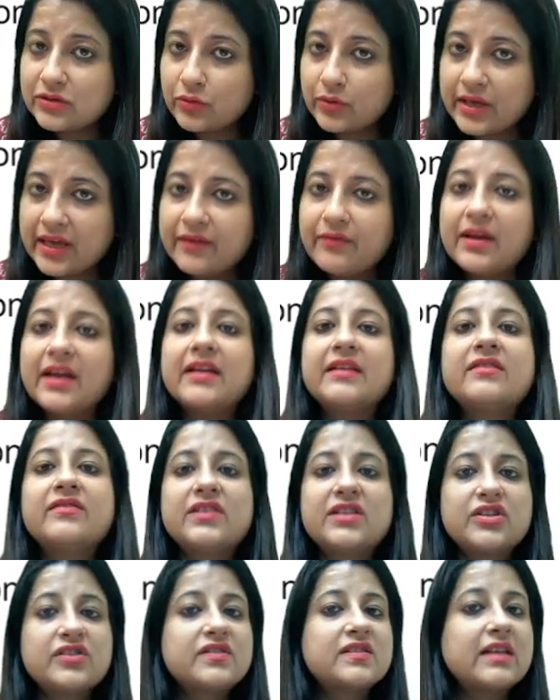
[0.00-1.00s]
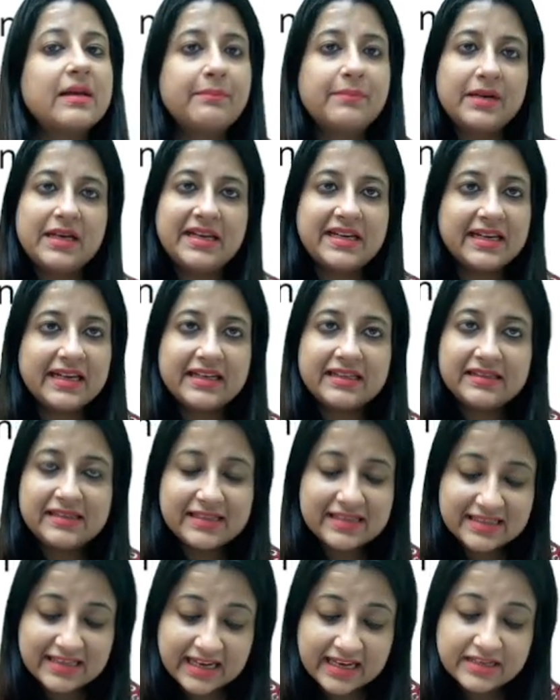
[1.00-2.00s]
Okay, which is subclinical
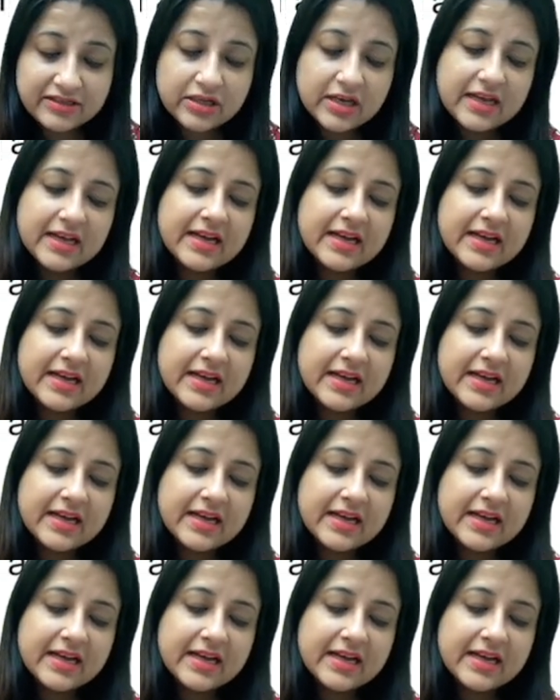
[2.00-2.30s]
stage.